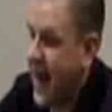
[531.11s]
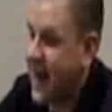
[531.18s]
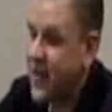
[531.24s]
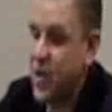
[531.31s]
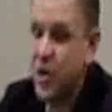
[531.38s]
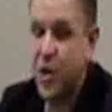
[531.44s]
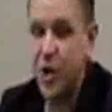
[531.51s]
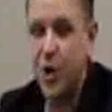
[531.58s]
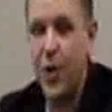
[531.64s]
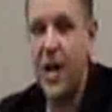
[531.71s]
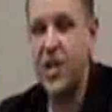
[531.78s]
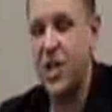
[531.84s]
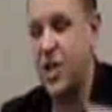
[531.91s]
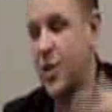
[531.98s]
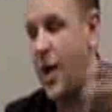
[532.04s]
And so, two
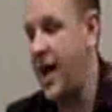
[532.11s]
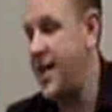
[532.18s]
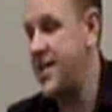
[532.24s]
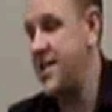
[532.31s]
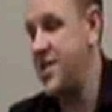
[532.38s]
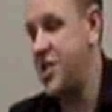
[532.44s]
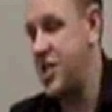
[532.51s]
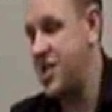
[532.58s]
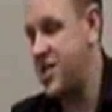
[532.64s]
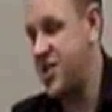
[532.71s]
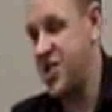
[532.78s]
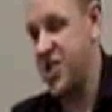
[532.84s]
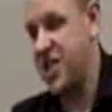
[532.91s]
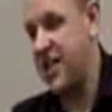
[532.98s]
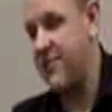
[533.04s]
questions. Why doesn't
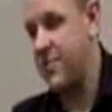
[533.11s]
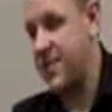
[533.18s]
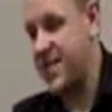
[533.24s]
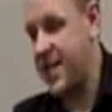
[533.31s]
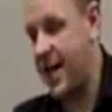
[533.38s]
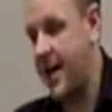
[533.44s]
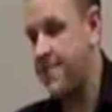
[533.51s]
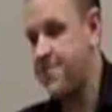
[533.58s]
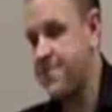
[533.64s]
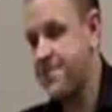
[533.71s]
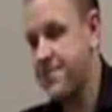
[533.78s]
Jesus just give him a sign?